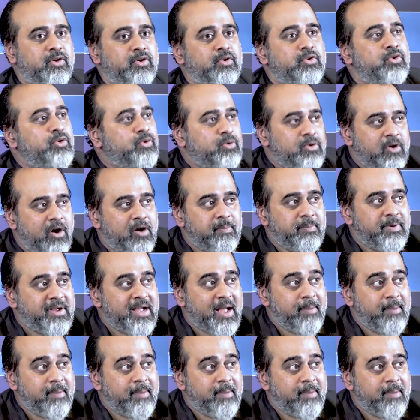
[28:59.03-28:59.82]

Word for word: You do not